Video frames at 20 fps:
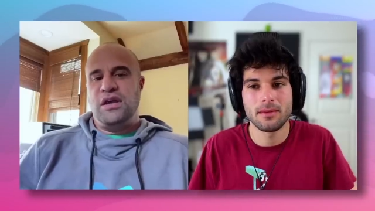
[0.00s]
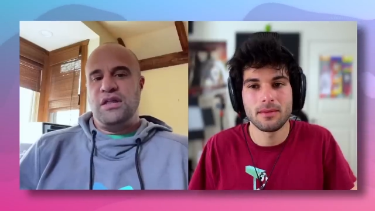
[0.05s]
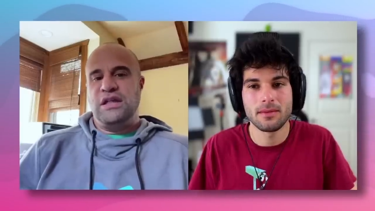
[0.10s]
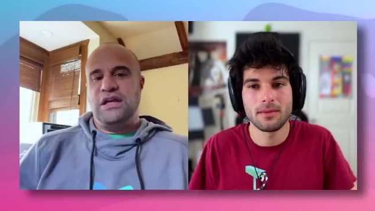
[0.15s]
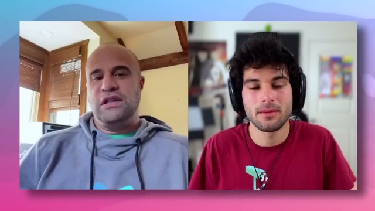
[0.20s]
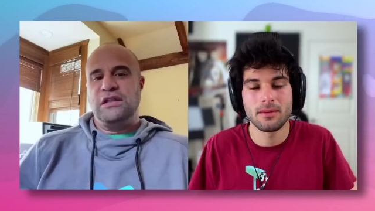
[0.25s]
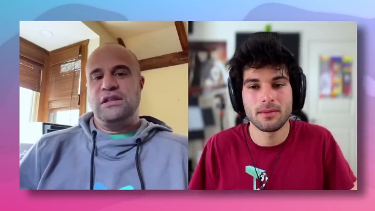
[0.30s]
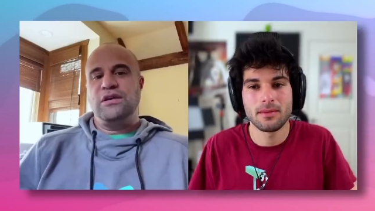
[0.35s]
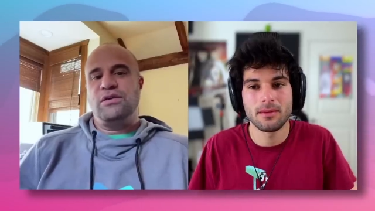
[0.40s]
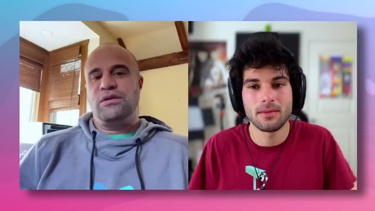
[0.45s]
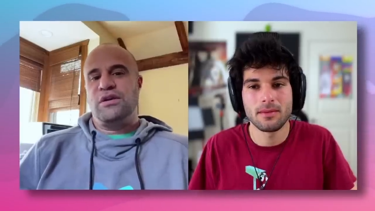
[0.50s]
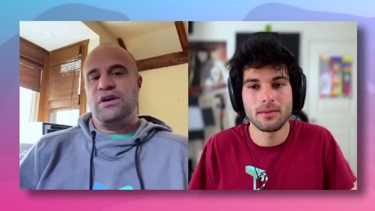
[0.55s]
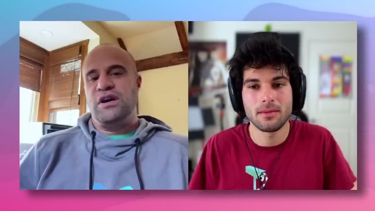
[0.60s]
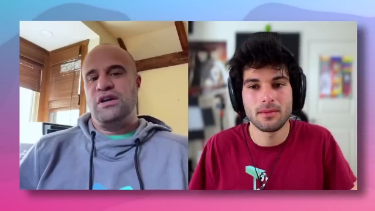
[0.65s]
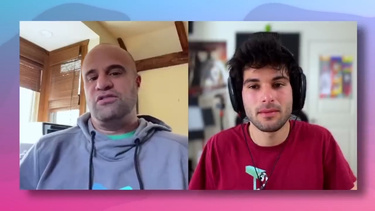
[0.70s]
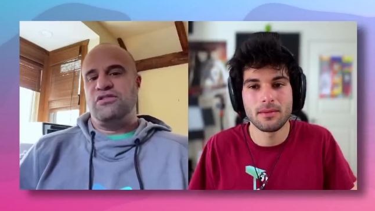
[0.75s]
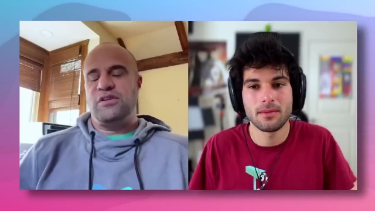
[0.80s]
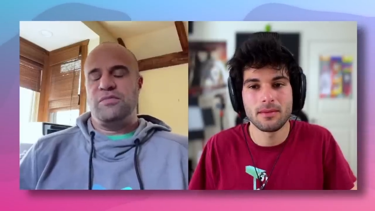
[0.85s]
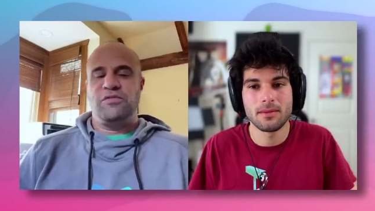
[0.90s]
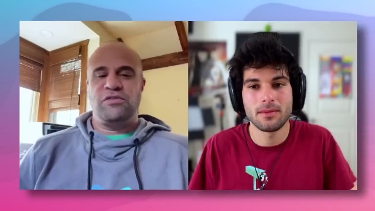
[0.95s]
Speaker 1: And that legal
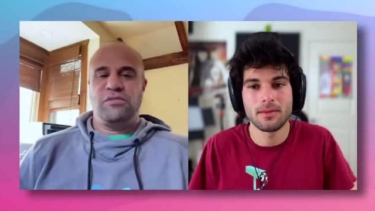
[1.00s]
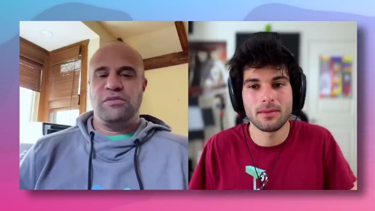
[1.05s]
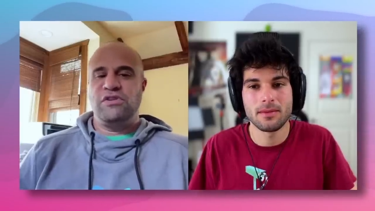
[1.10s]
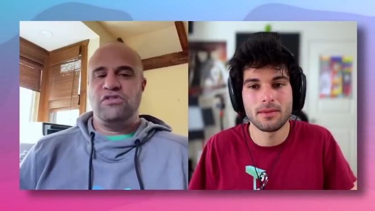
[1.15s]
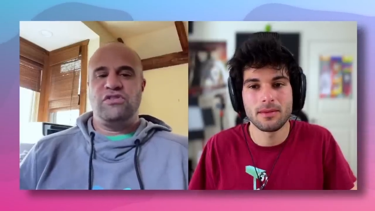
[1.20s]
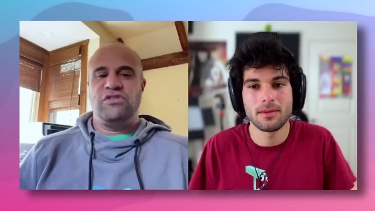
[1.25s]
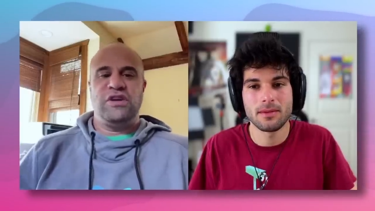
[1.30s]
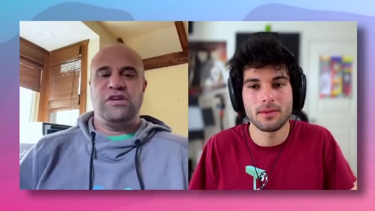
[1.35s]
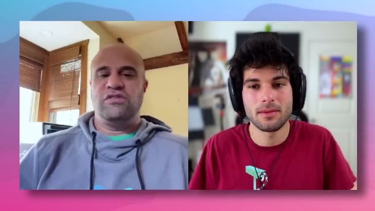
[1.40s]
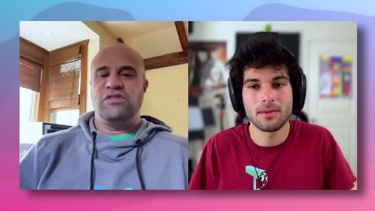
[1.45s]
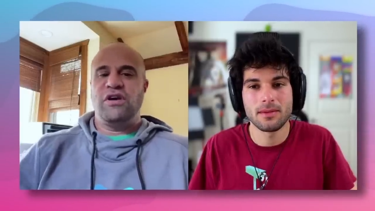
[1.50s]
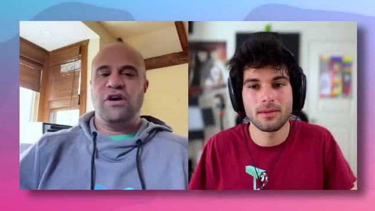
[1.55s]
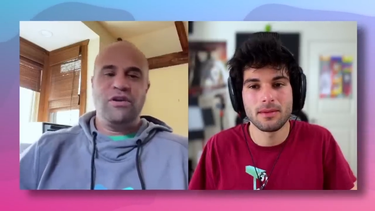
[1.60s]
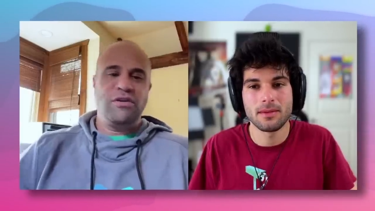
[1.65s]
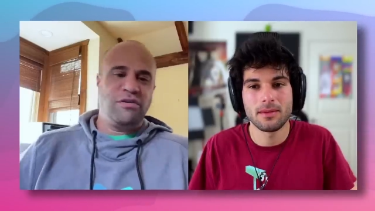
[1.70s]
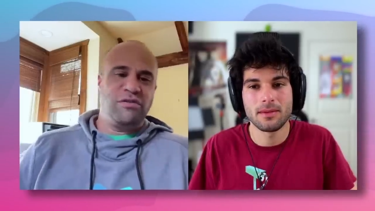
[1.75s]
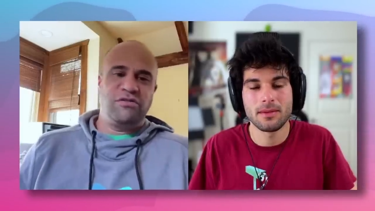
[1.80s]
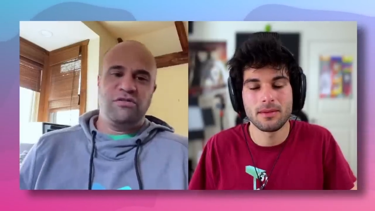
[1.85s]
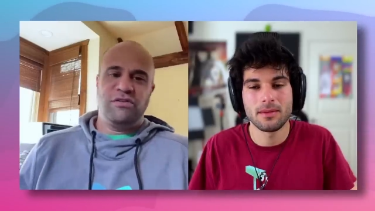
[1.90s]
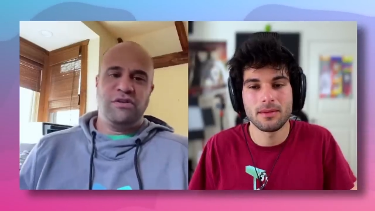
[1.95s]
concept originates
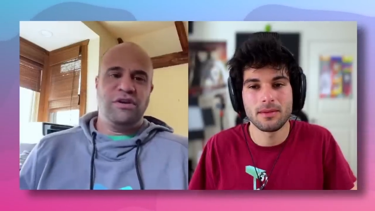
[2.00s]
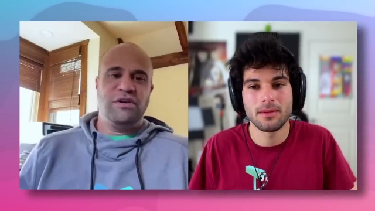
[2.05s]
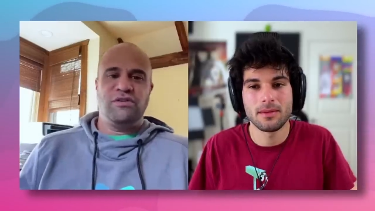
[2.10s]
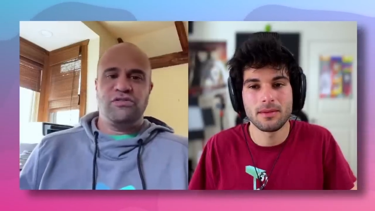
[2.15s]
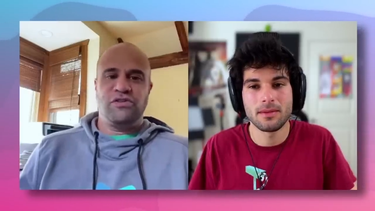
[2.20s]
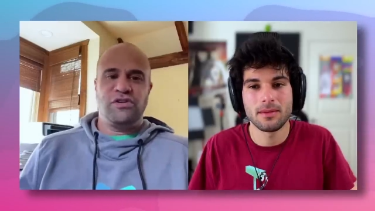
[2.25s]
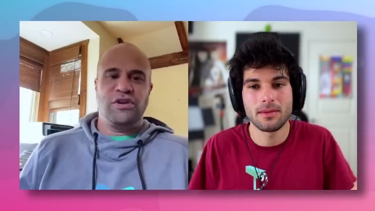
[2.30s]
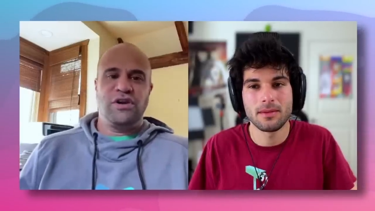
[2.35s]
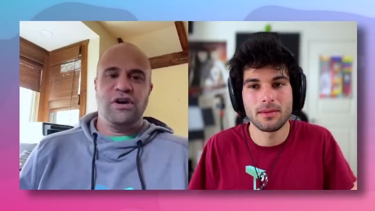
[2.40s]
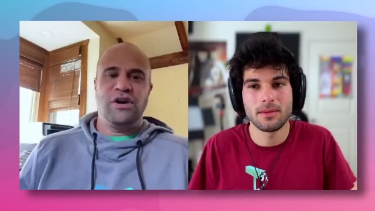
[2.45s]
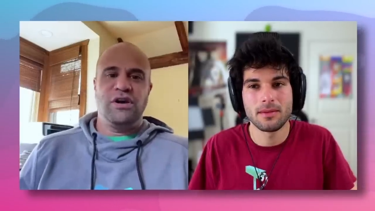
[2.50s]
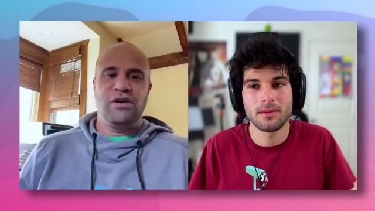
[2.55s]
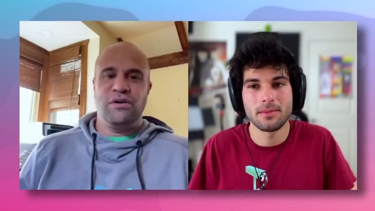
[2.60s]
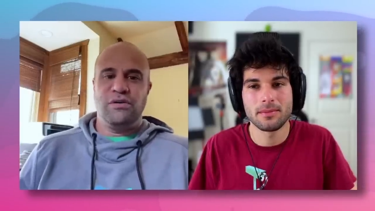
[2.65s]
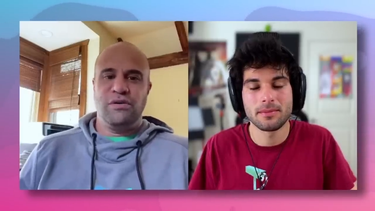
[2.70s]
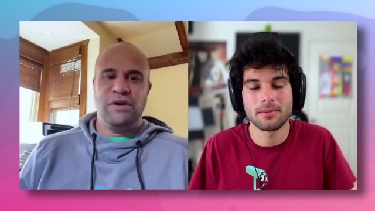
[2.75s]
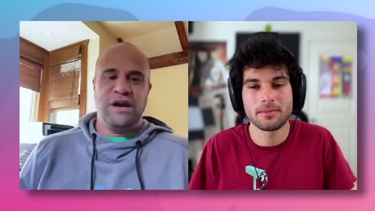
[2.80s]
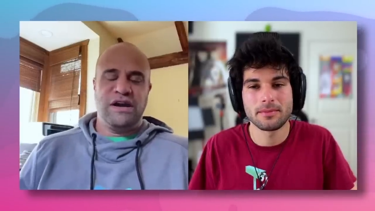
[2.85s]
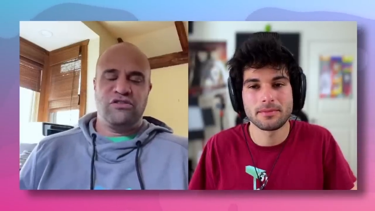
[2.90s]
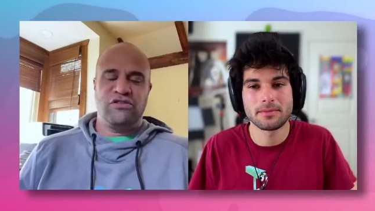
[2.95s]
hundreds of years ago,